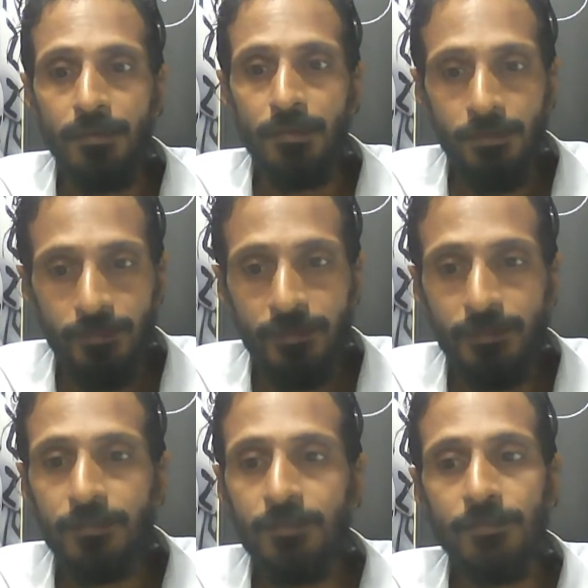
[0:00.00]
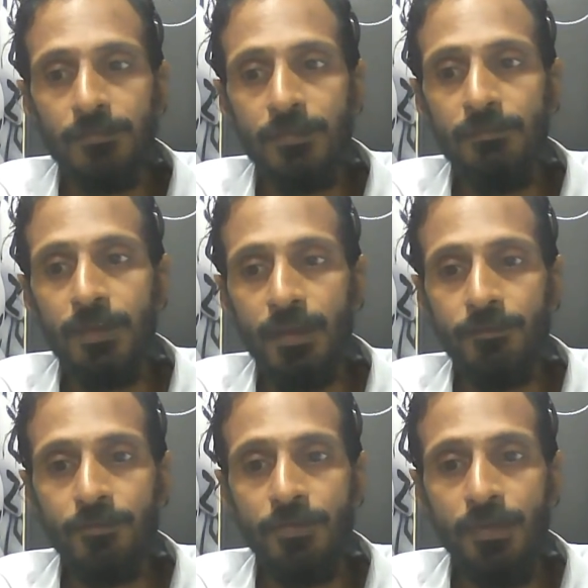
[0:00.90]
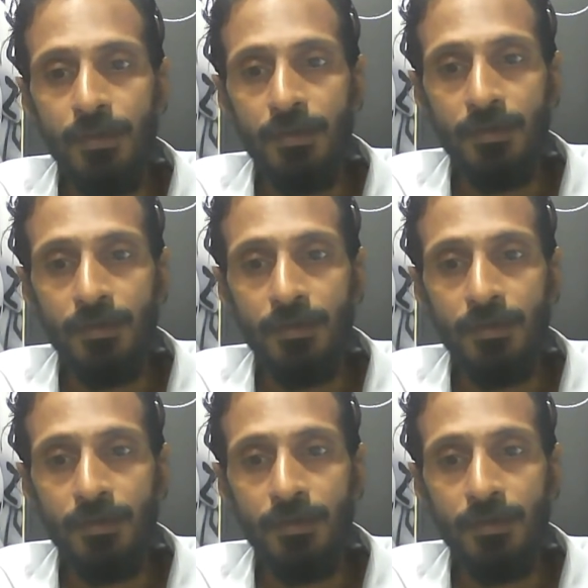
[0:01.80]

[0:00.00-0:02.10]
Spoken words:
in the nation's interest, we will have to